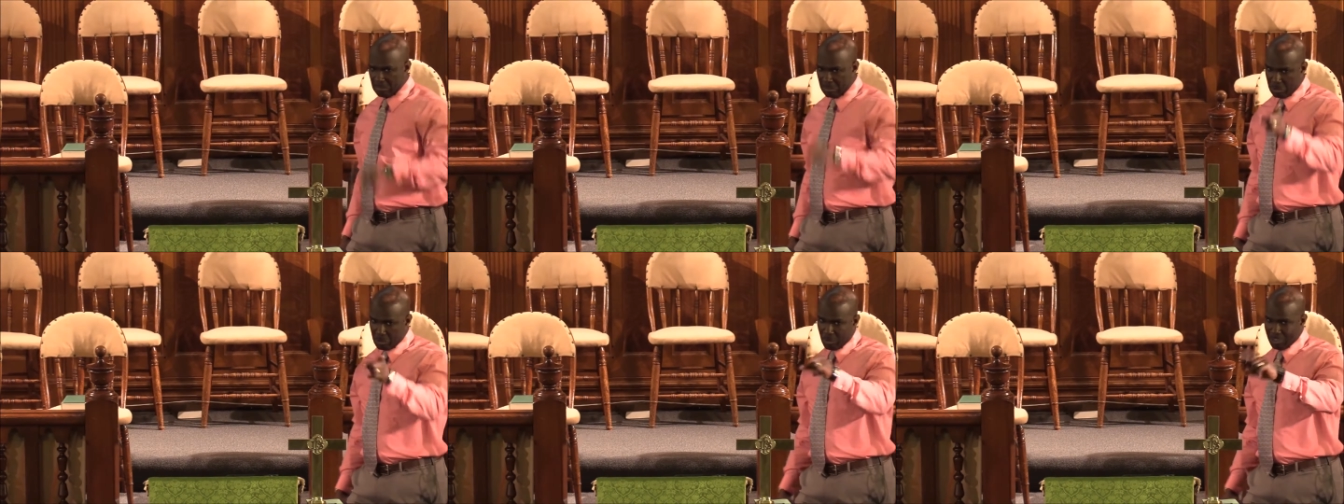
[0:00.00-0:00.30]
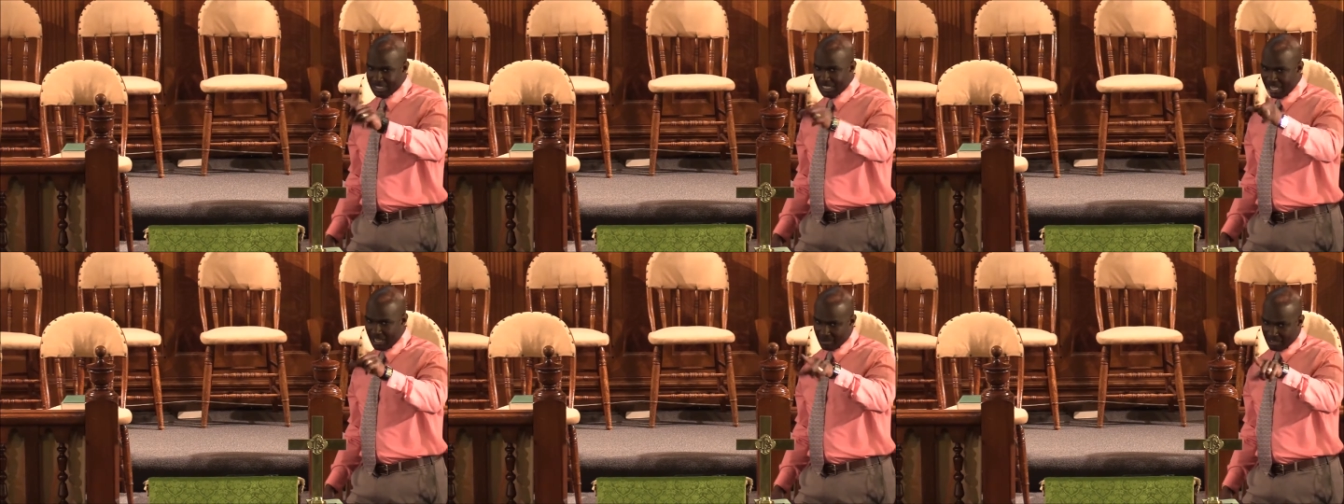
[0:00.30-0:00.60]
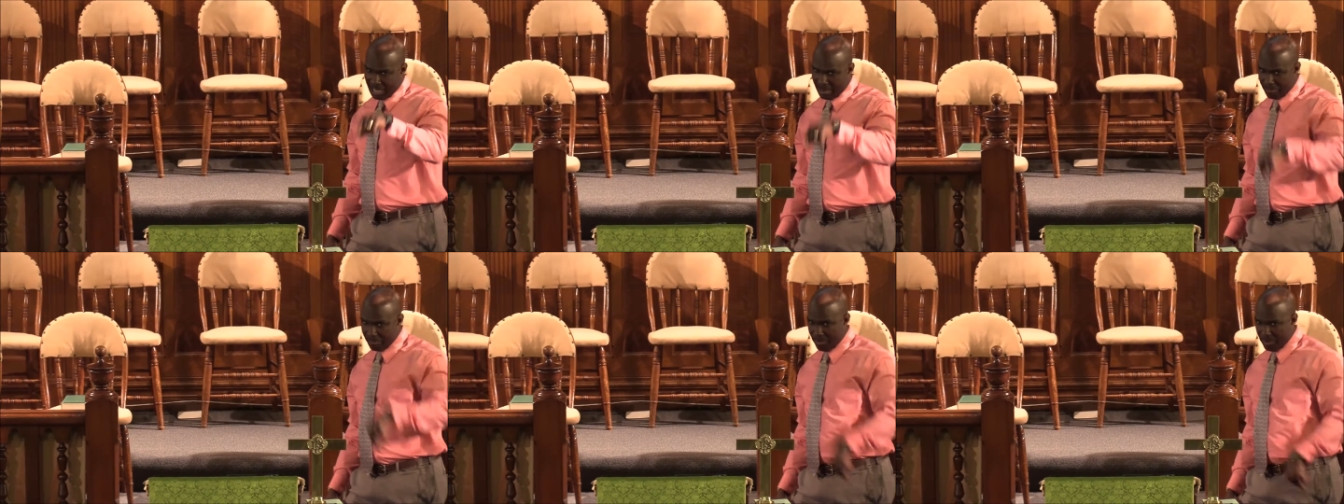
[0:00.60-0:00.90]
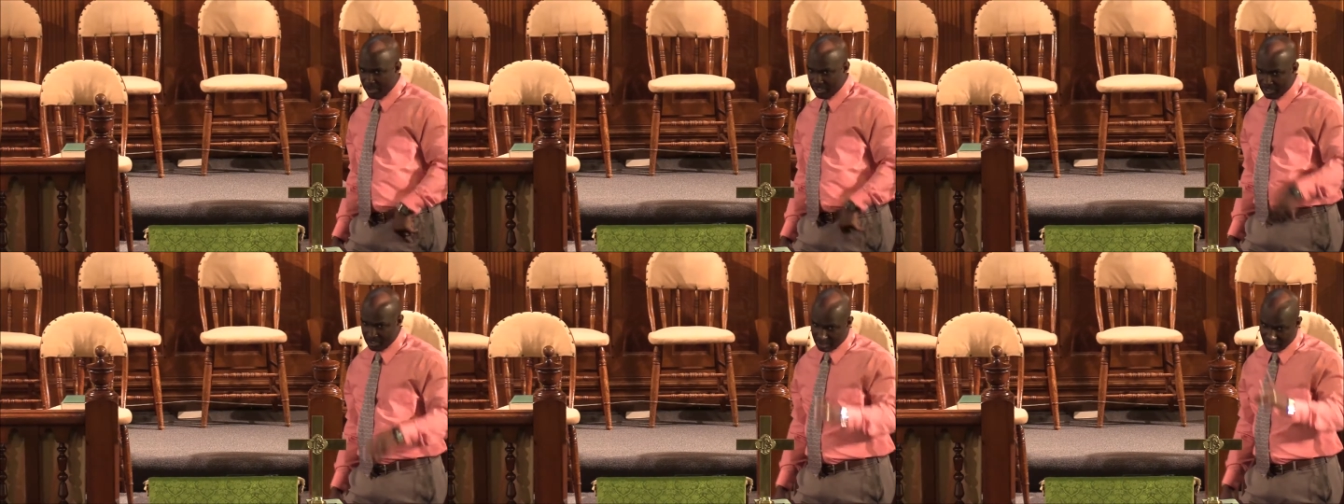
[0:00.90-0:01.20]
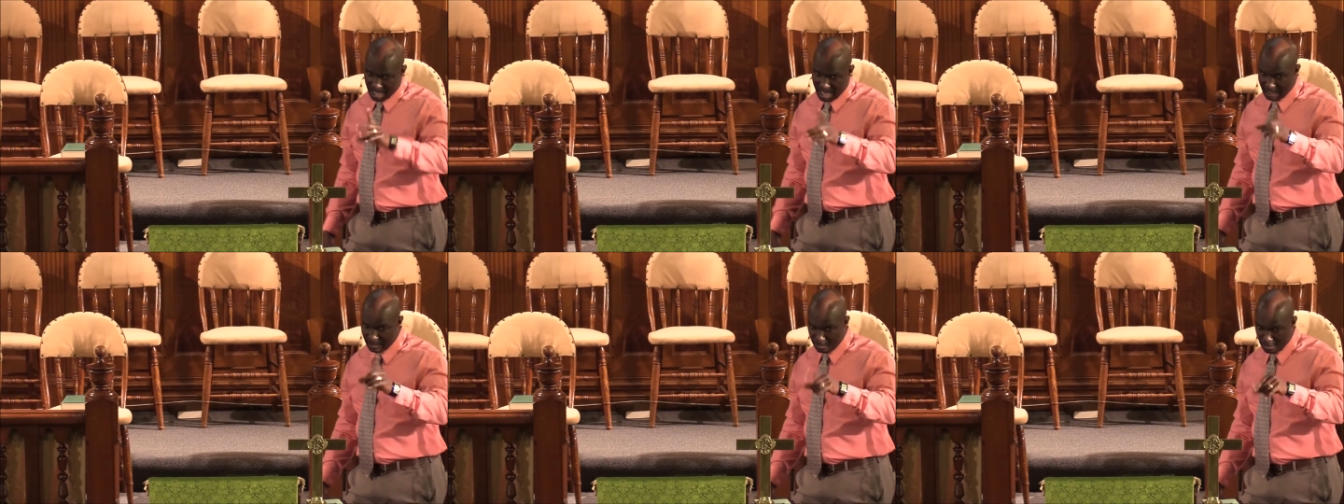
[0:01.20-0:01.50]
Look what's that, that person.
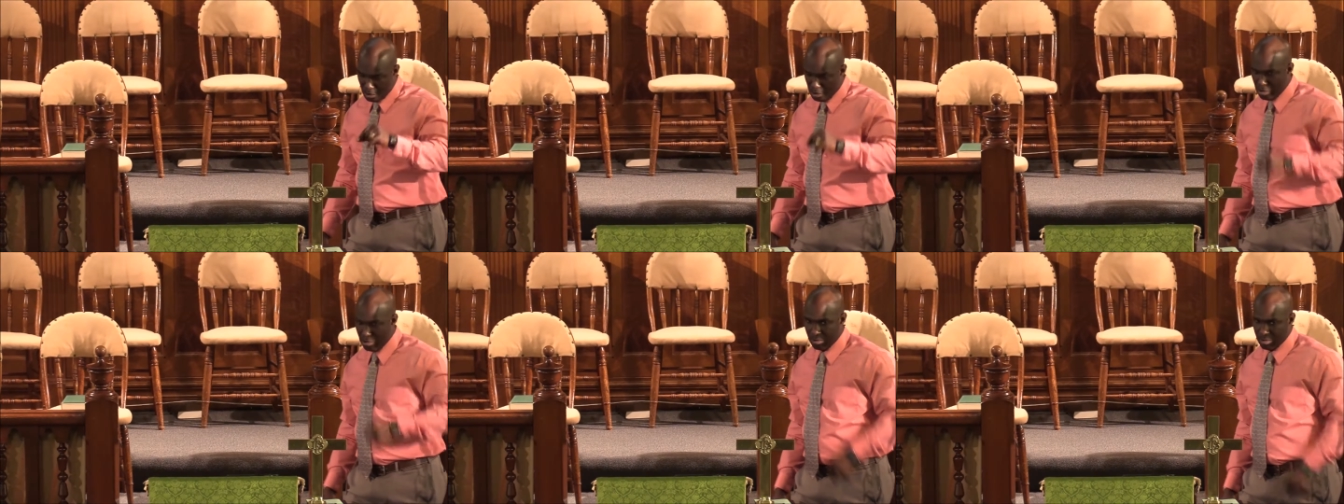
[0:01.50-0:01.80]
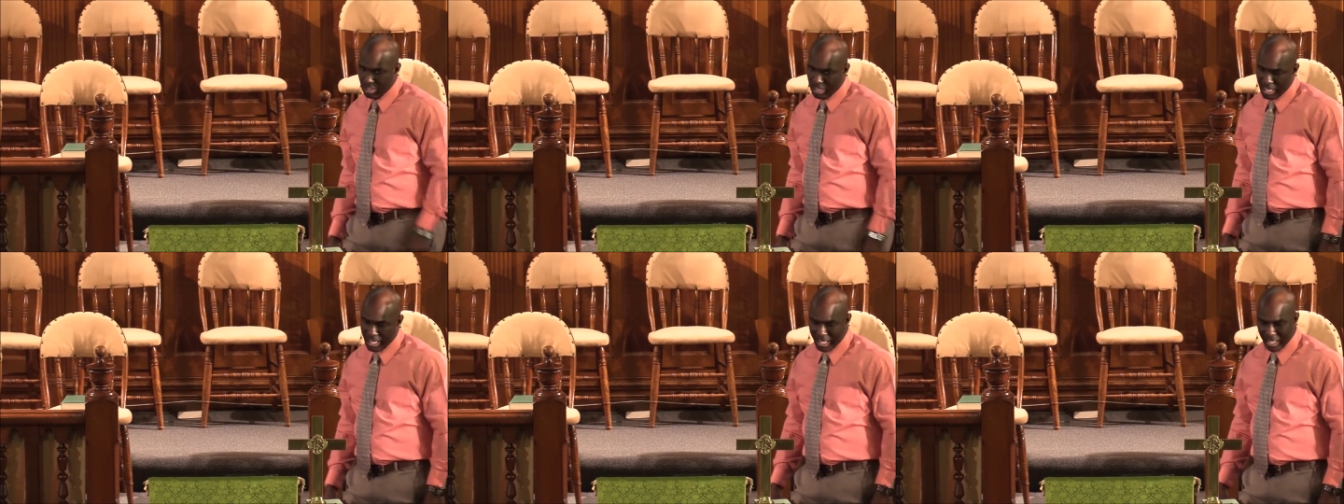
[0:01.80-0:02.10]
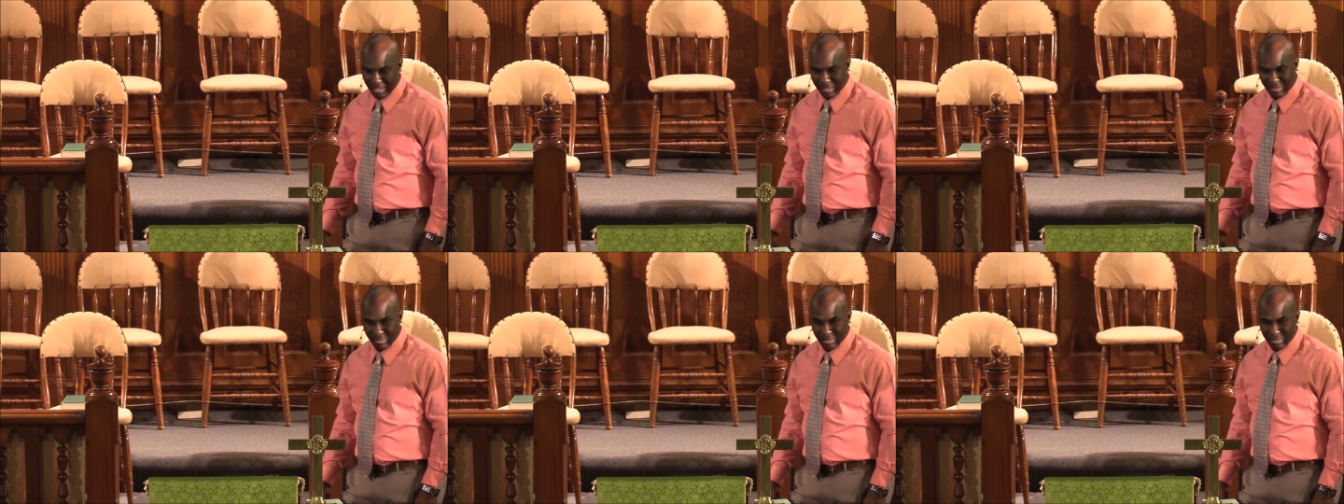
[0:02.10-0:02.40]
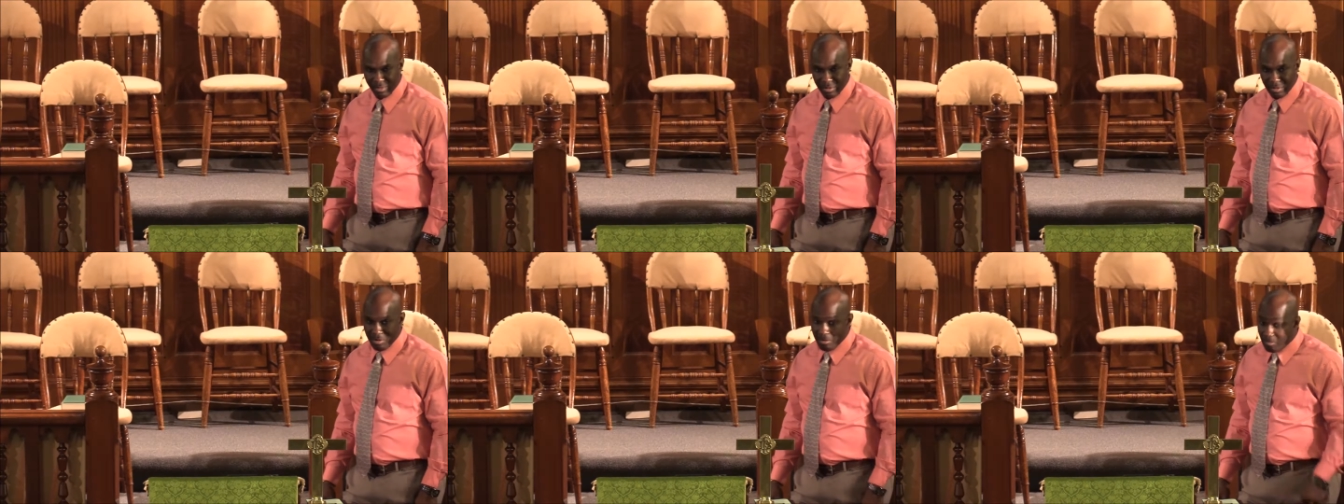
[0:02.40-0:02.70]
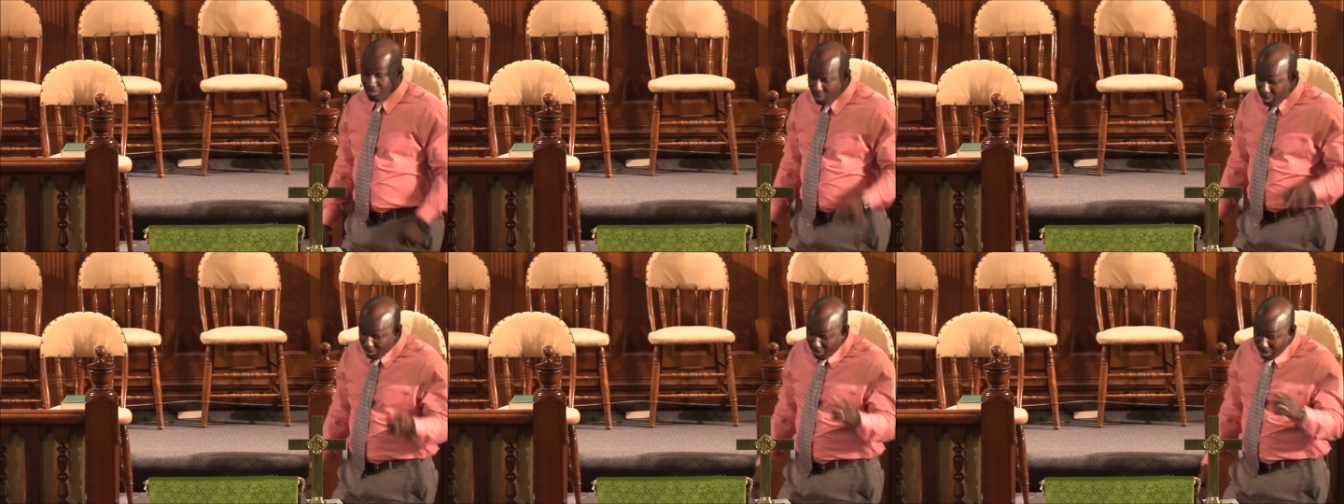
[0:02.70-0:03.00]
That, oh, yeah. But